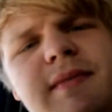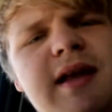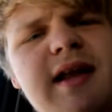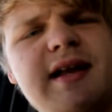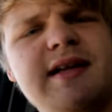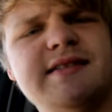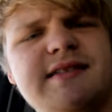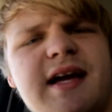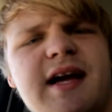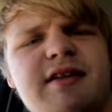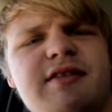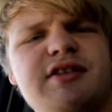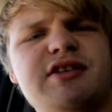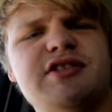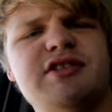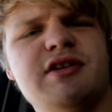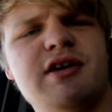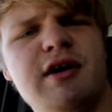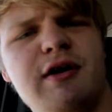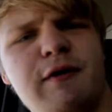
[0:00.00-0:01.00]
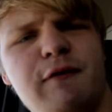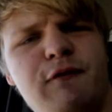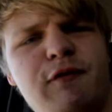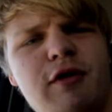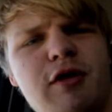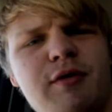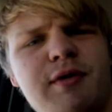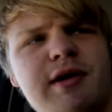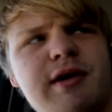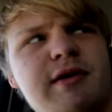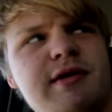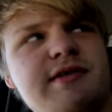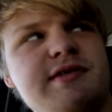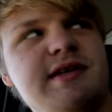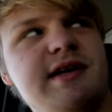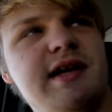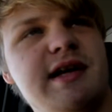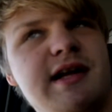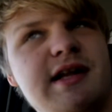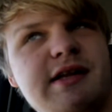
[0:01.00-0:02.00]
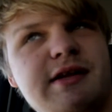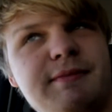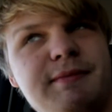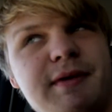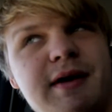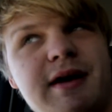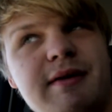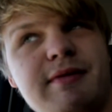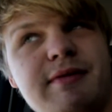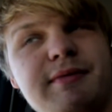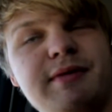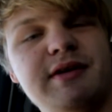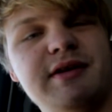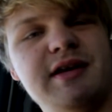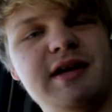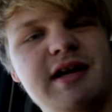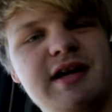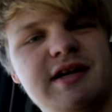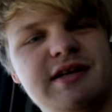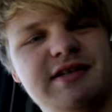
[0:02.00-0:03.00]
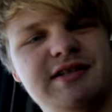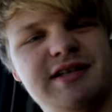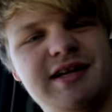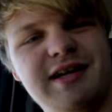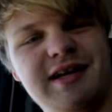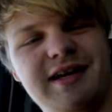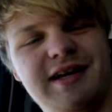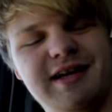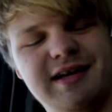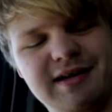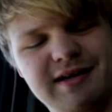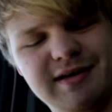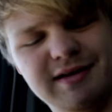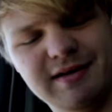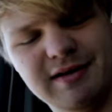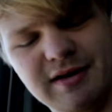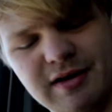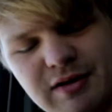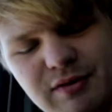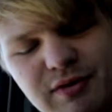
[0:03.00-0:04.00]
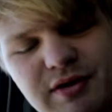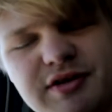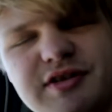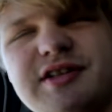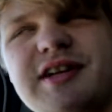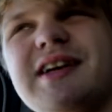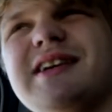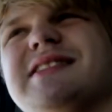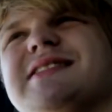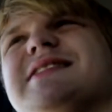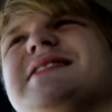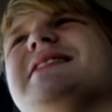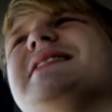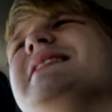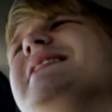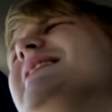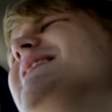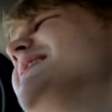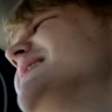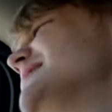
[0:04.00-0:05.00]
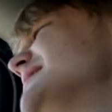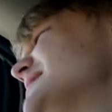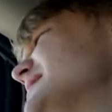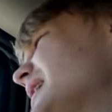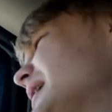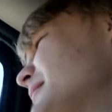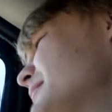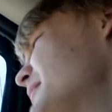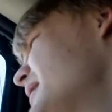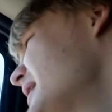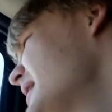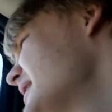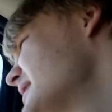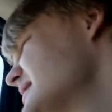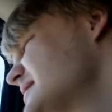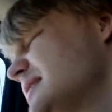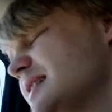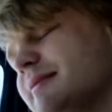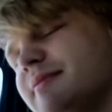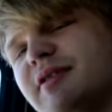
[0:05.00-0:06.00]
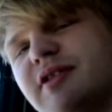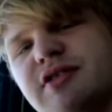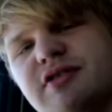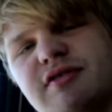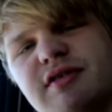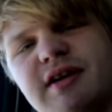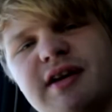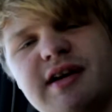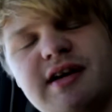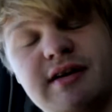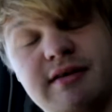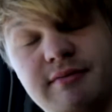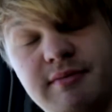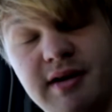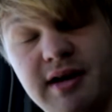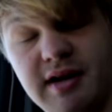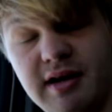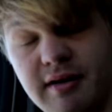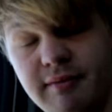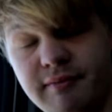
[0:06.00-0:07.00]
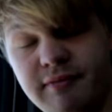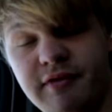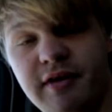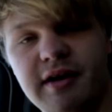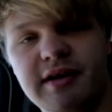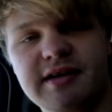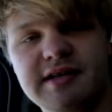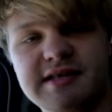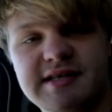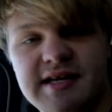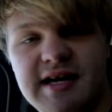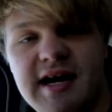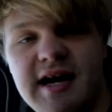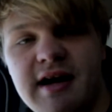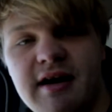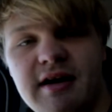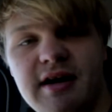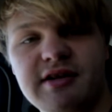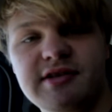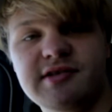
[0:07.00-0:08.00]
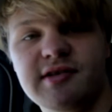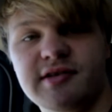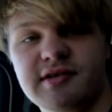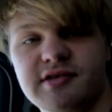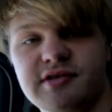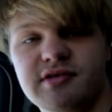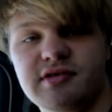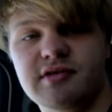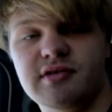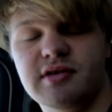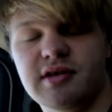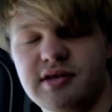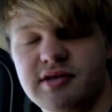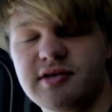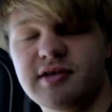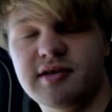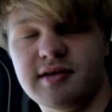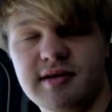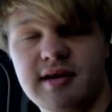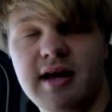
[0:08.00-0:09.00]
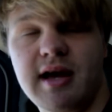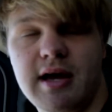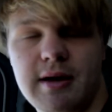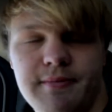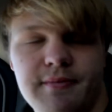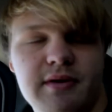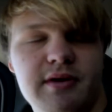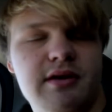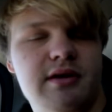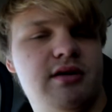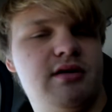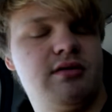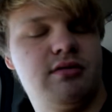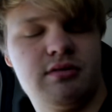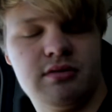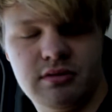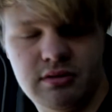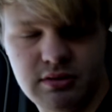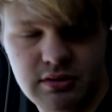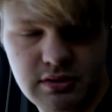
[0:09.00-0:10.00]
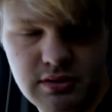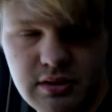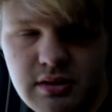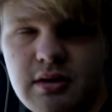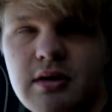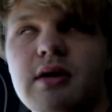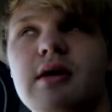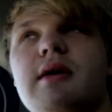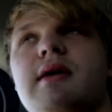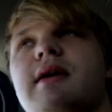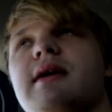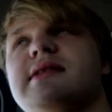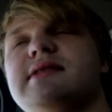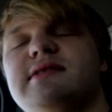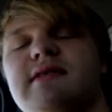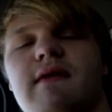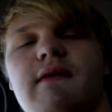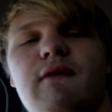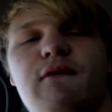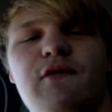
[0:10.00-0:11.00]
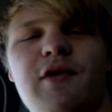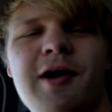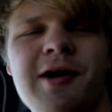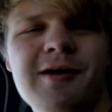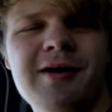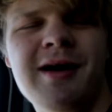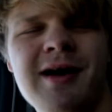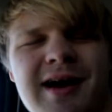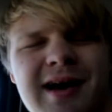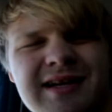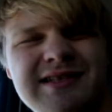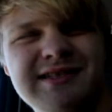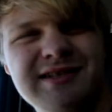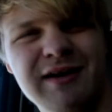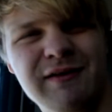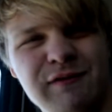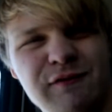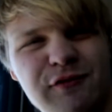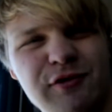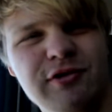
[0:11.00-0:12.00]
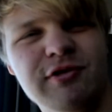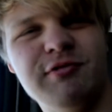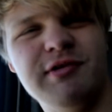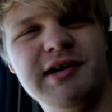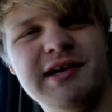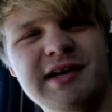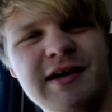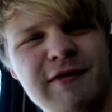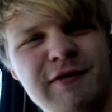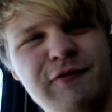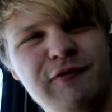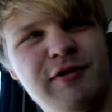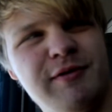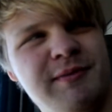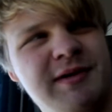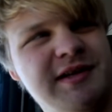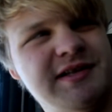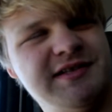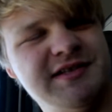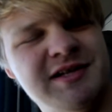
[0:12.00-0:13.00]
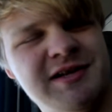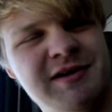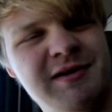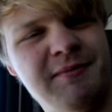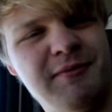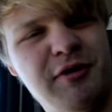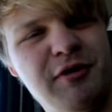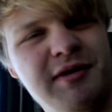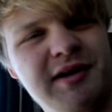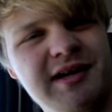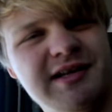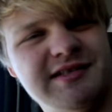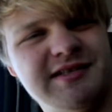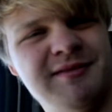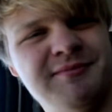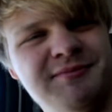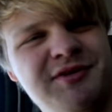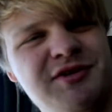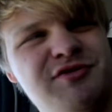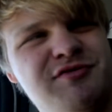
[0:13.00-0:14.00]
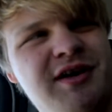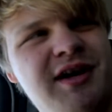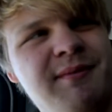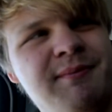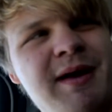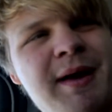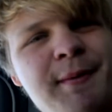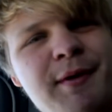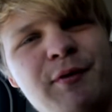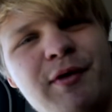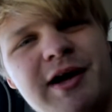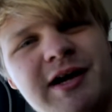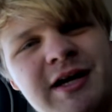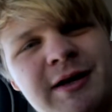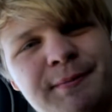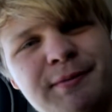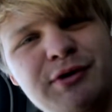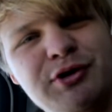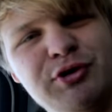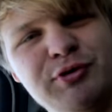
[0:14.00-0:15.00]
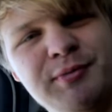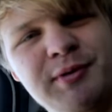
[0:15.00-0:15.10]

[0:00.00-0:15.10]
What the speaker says: not exactly sure how far we are into Alabama, but yeah, we're just. Stop by, get something to drink. Oh man, I'm fucking tired. I took a nap and I still haven't fully recovered from it, so I'm gonna get something to drink, maybe wake up a little